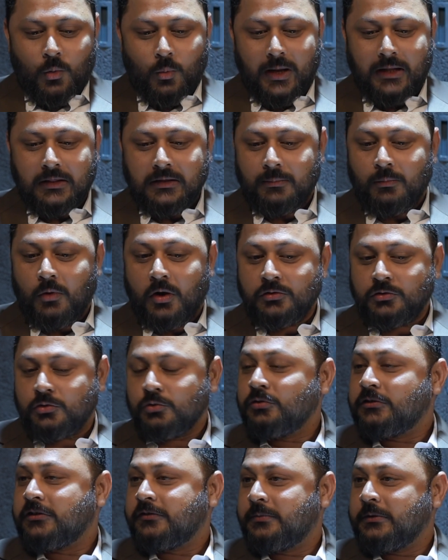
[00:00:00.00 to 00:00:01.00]
Well, the
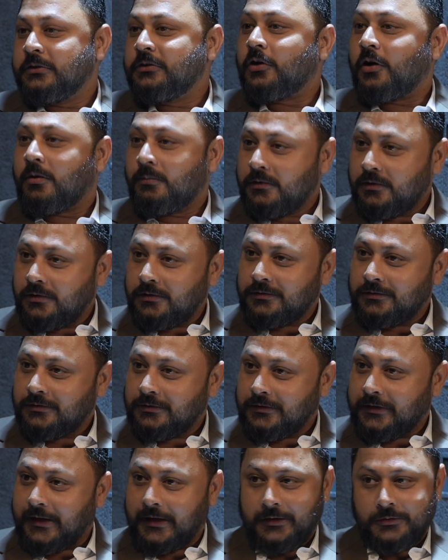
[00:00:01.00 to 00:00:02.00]
monsoons have been normal.
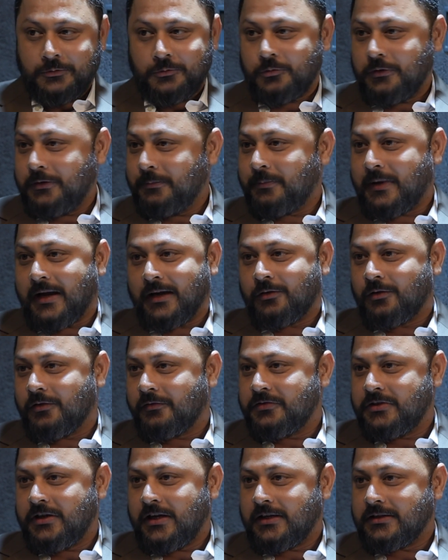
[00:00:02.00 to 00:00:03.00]
There is no impact
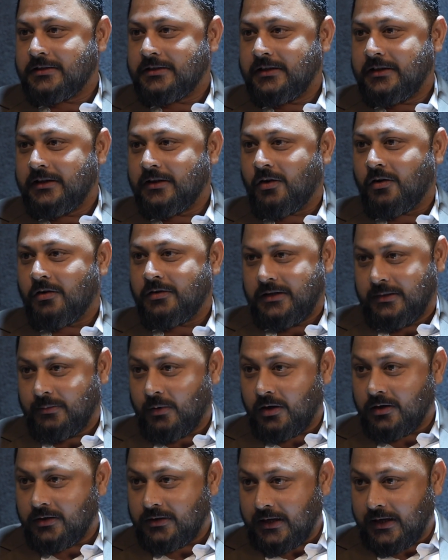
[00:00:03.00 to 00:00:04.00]
of GST or
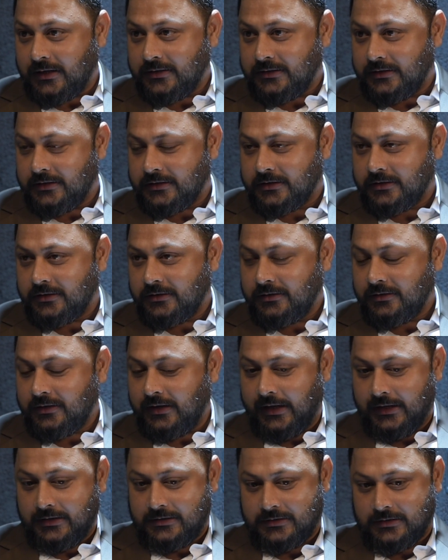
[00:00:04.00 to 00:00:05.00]
demonetization.
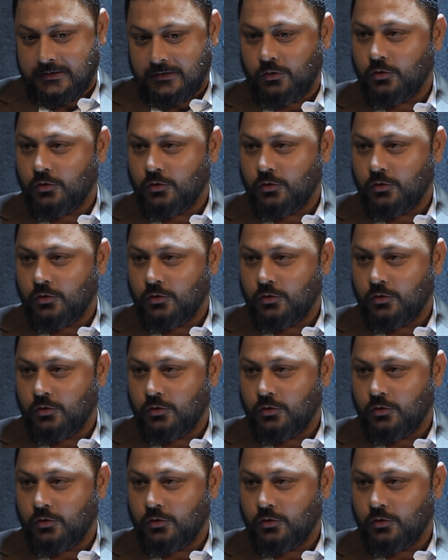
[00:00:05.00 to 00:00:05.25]
It's a